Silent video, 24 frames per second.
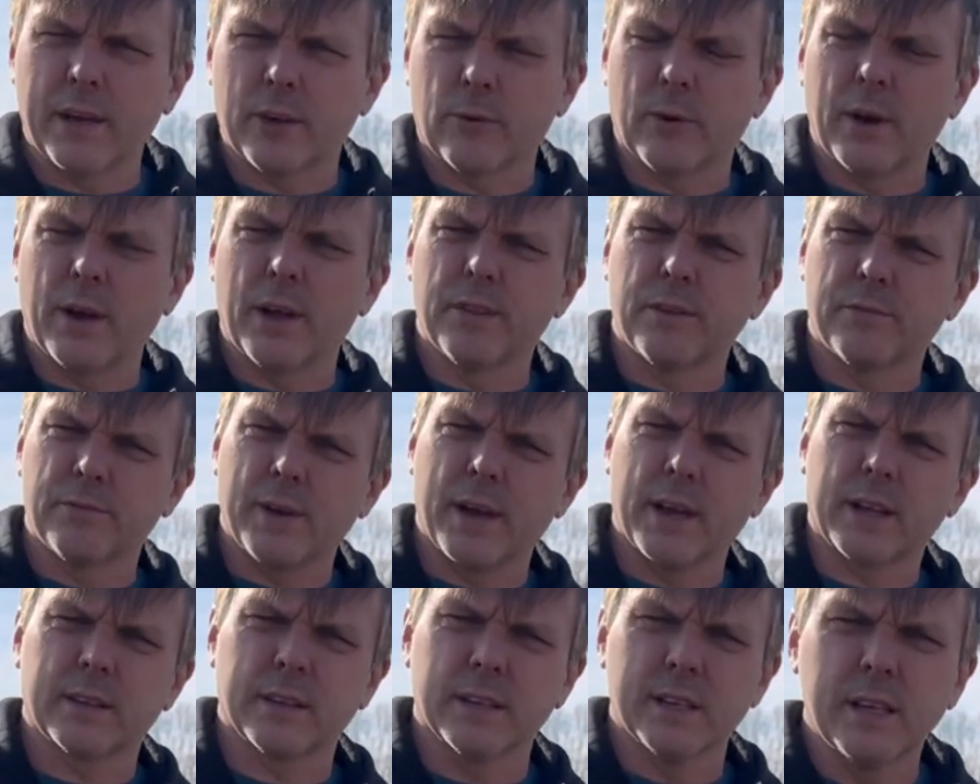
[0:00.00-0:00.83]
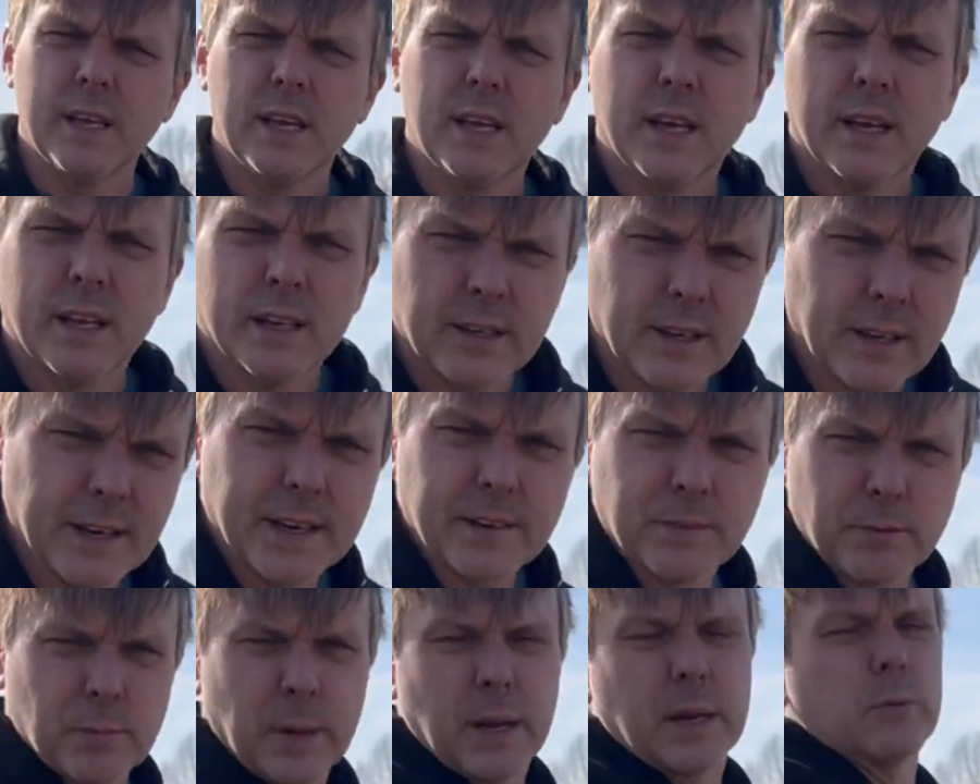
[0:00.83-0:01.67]
around the fact that not
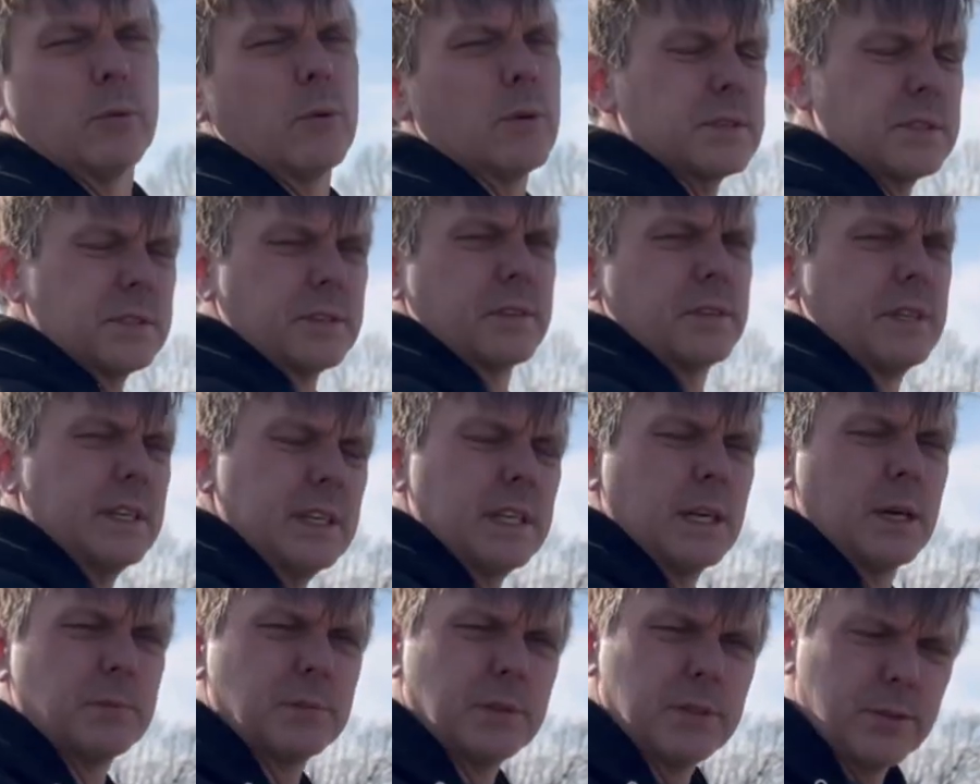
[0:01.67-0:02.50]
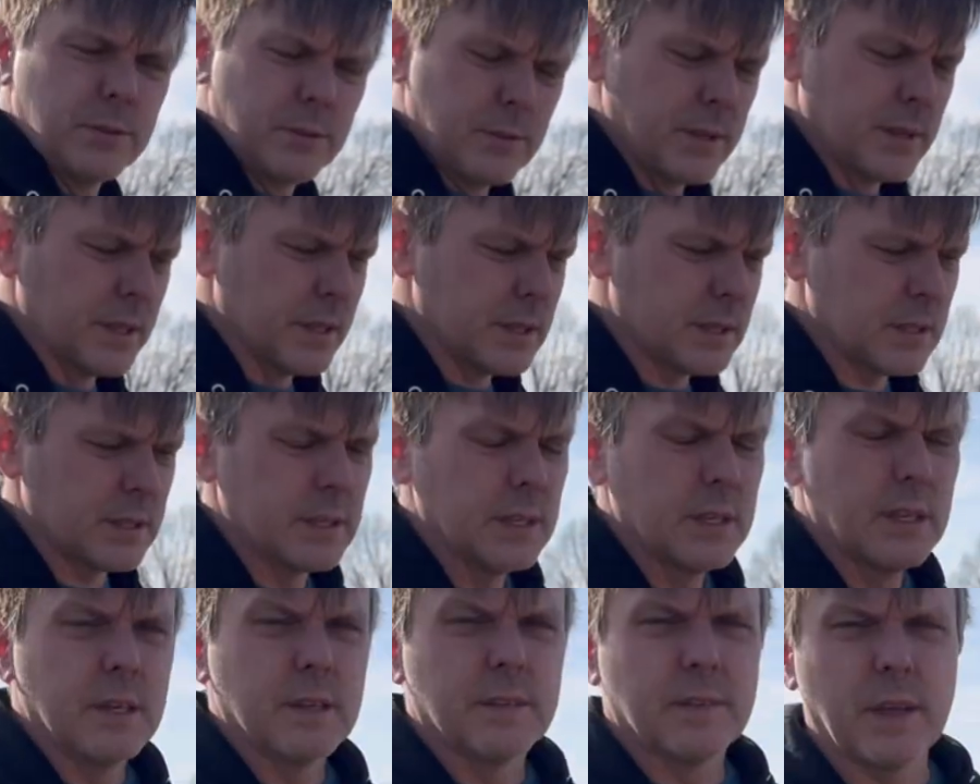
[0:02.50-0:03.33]
everybody wants their Tdub to do this.
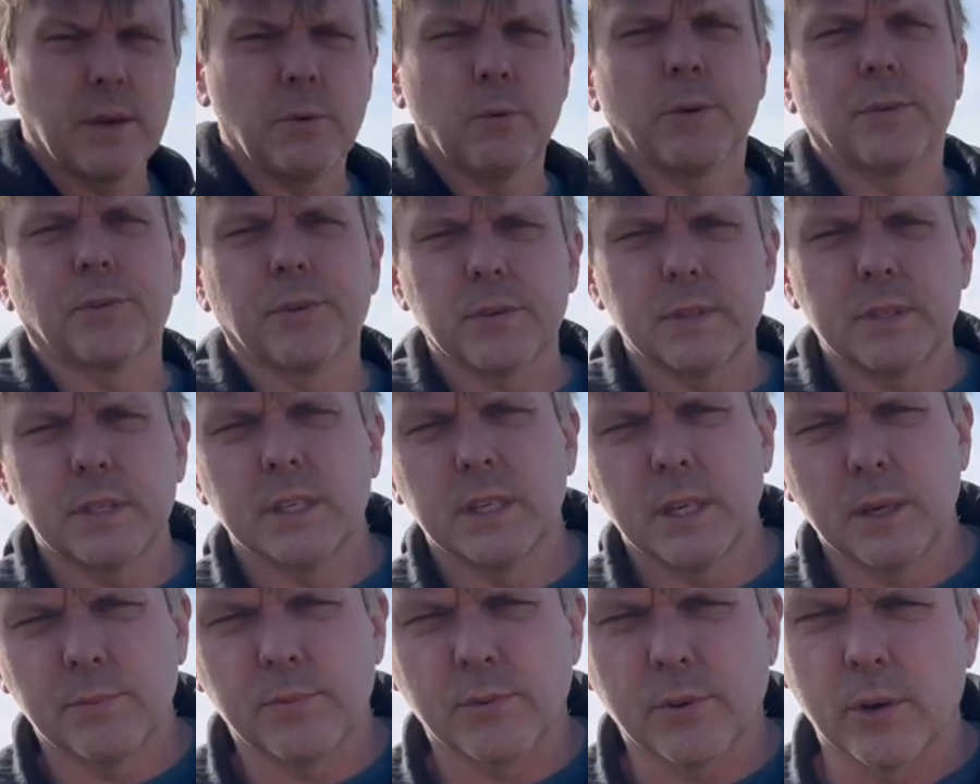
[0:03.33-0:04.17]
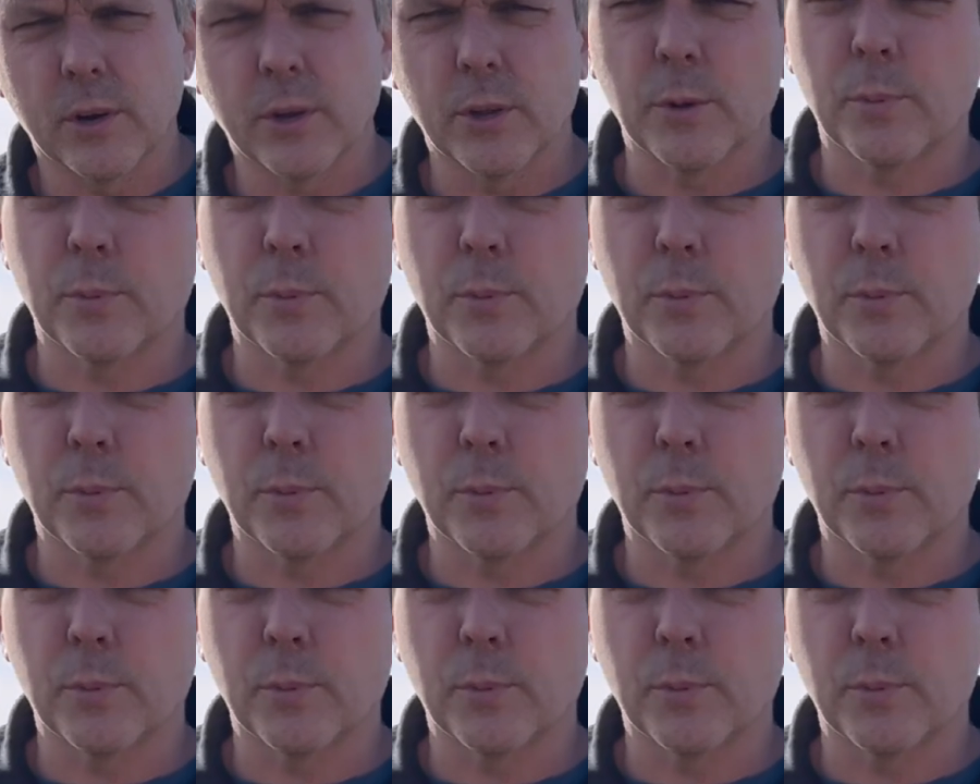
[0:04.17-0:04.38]
They want their Tdub for other